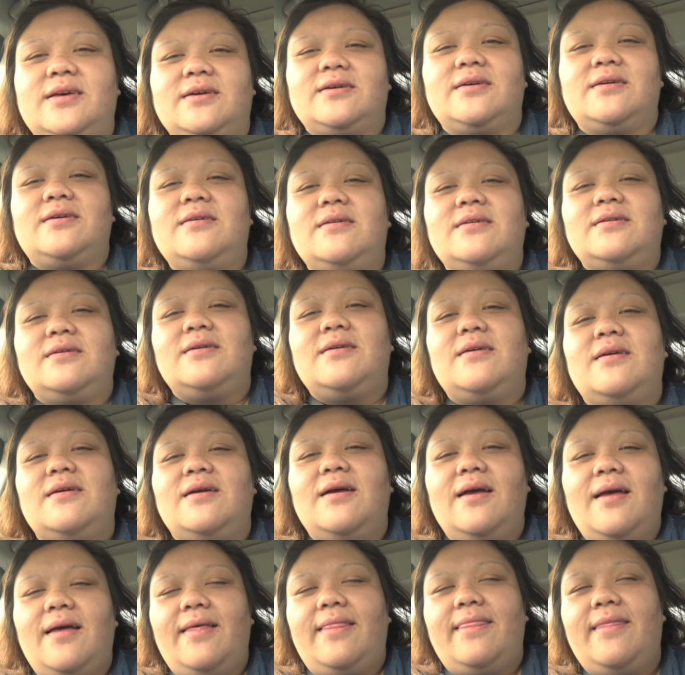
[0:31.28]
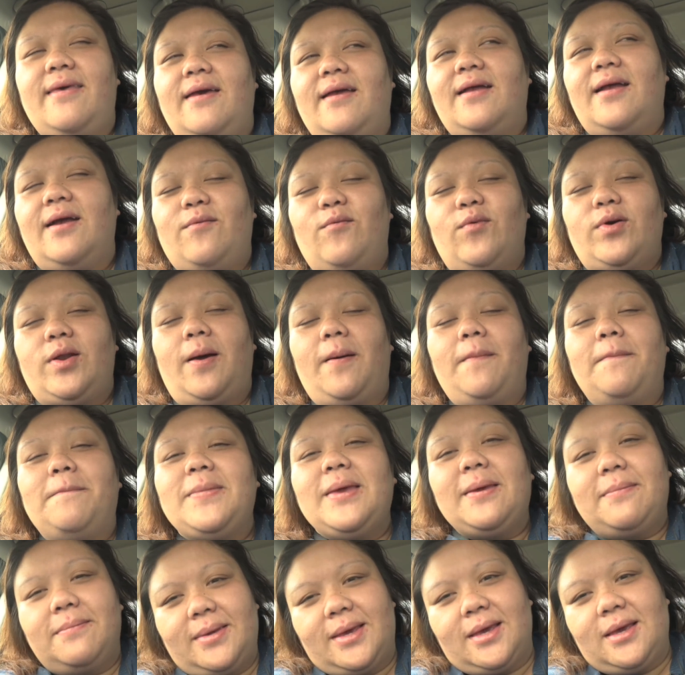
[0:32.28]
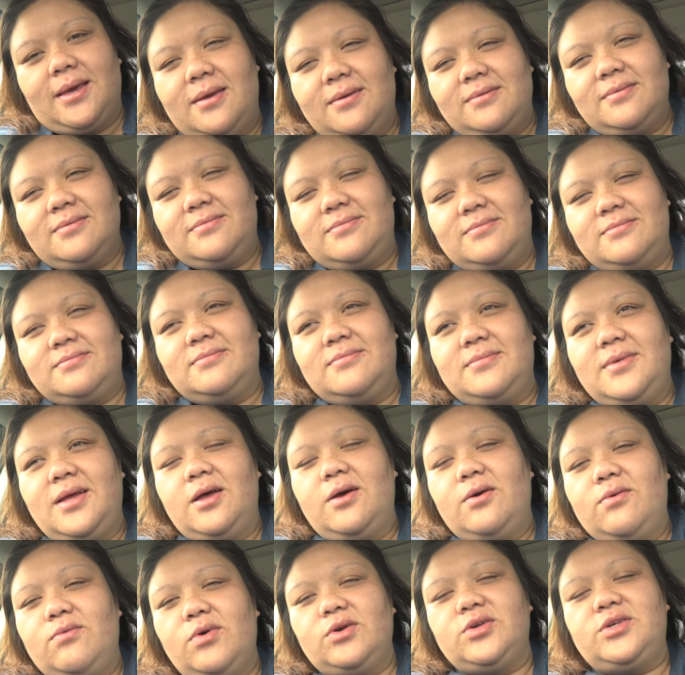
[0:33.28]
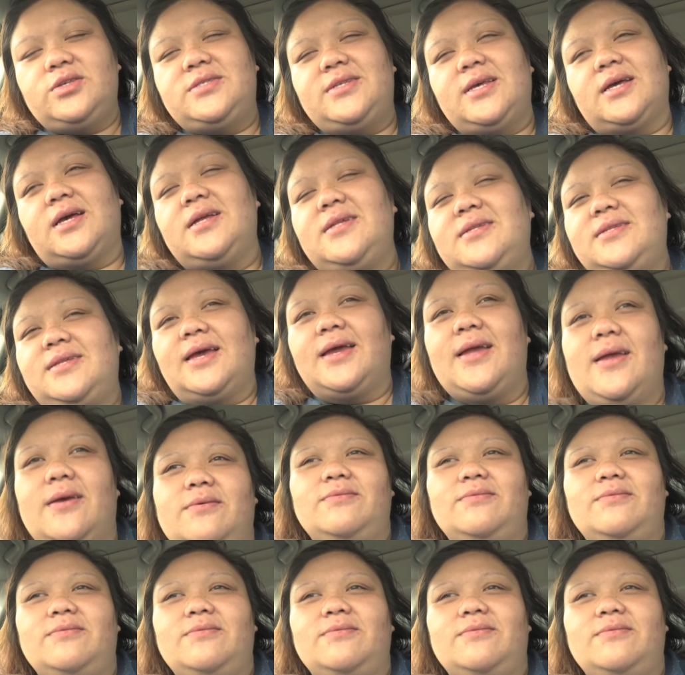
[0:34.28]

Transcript: there. And then I went on MeetMe which is like a dating